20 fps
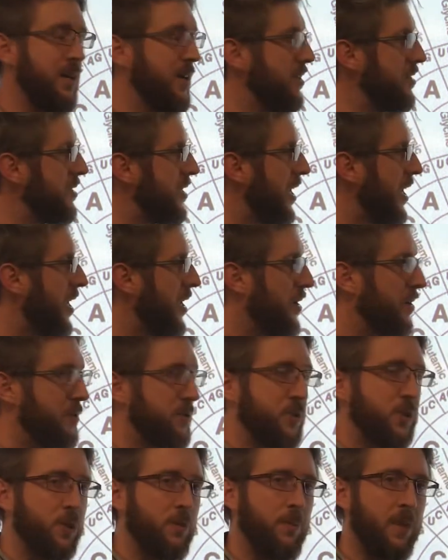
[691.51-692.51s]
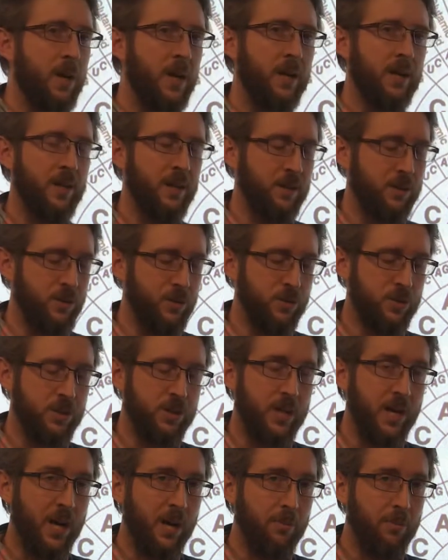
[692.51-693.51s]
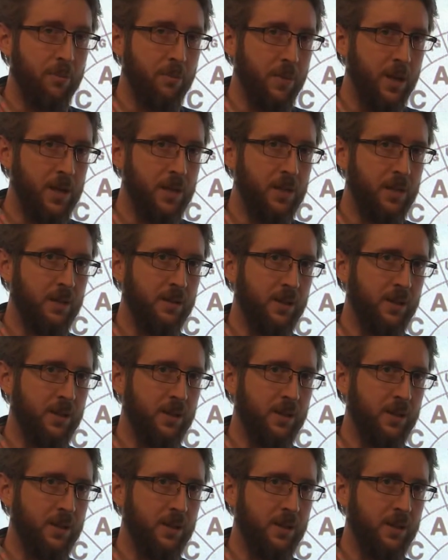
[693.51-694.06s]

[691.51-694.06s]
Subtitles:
tells your body to stop making